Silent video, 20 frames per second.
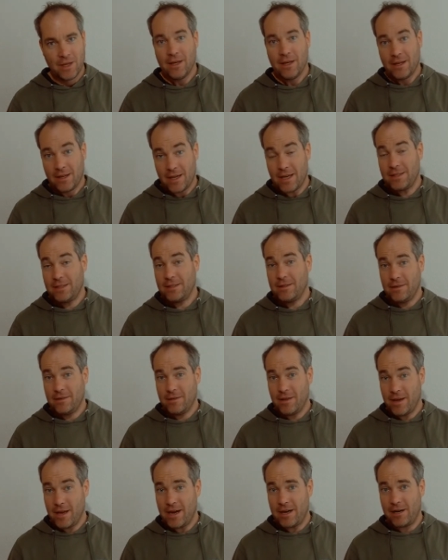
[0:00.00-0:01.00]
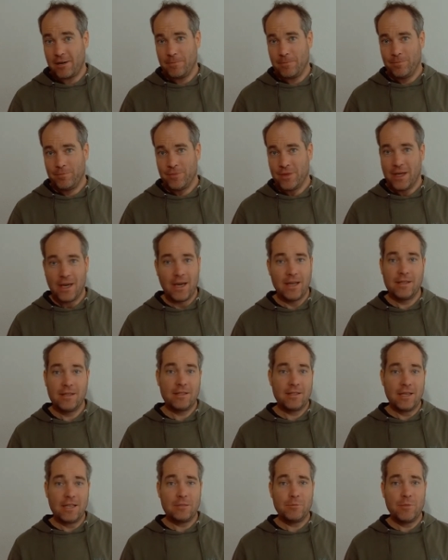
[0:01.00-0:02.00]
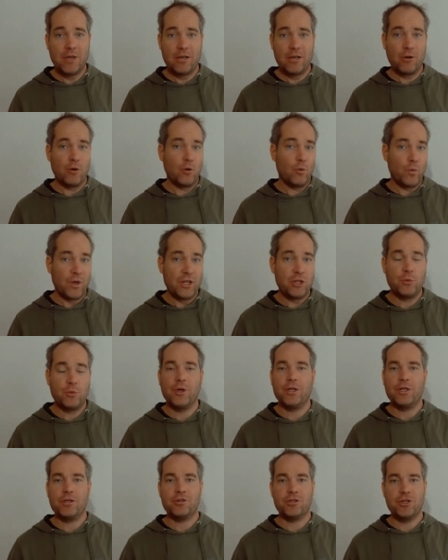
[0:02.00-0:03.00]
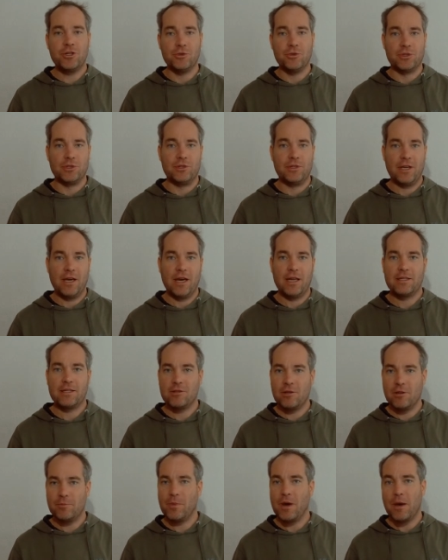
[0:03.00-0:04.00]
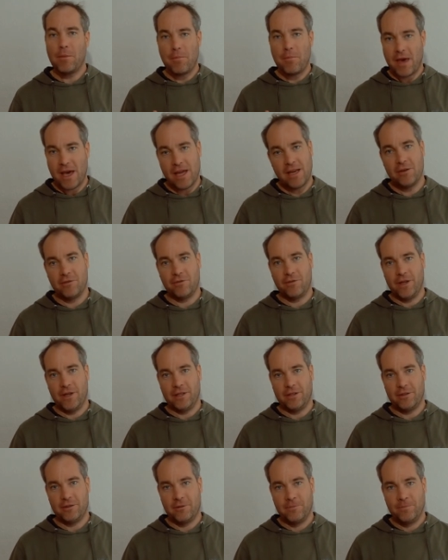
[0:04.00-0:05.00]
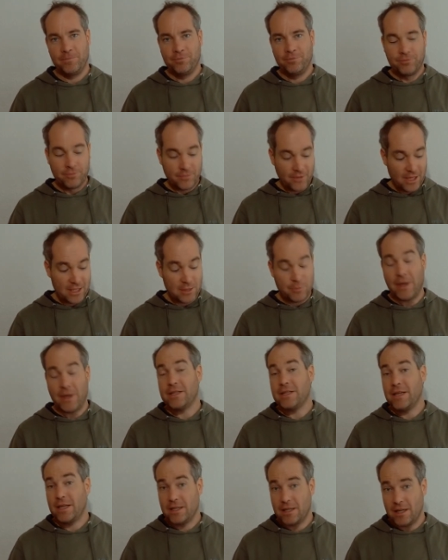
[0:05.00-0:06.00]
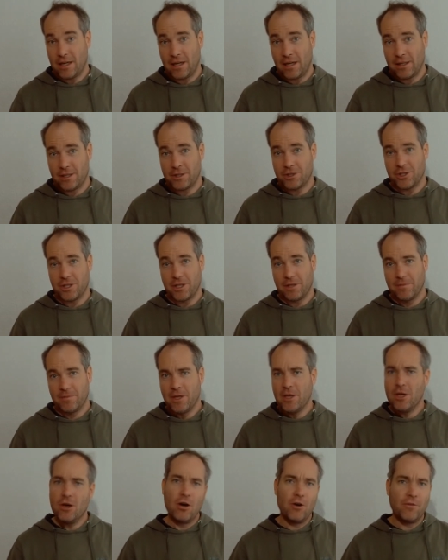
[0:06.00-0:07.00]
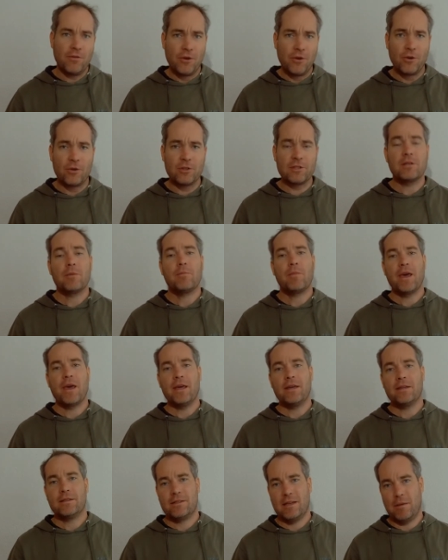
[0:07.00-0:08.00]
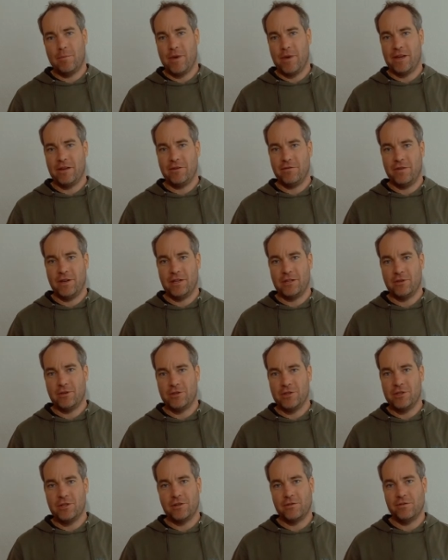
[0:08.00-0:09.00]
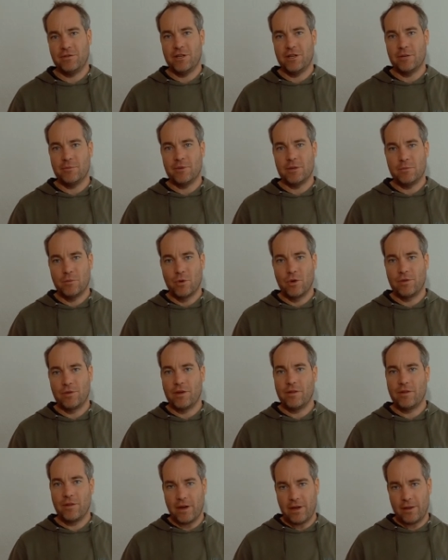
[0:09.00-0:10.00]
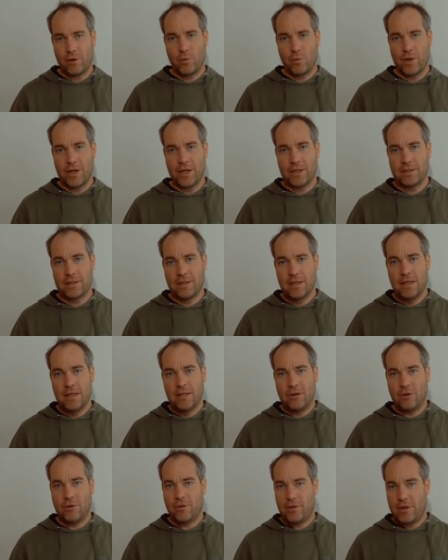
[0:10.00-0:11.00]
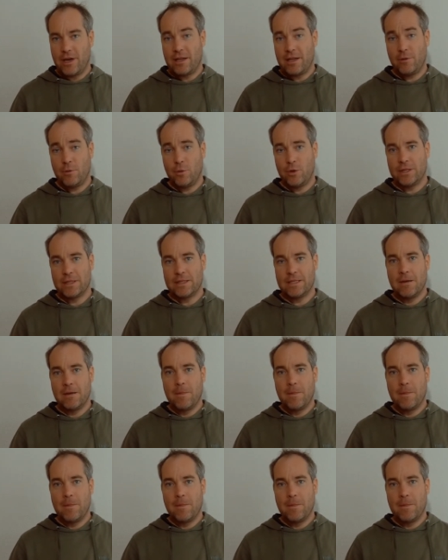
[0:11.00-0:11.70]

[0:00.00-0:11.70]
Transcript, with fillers: Yes, they are. And it doesn't matter which one you choose. It's not by manufacturer, it's by technology. Of course, some manufacturers interfere a bit more than the other ones,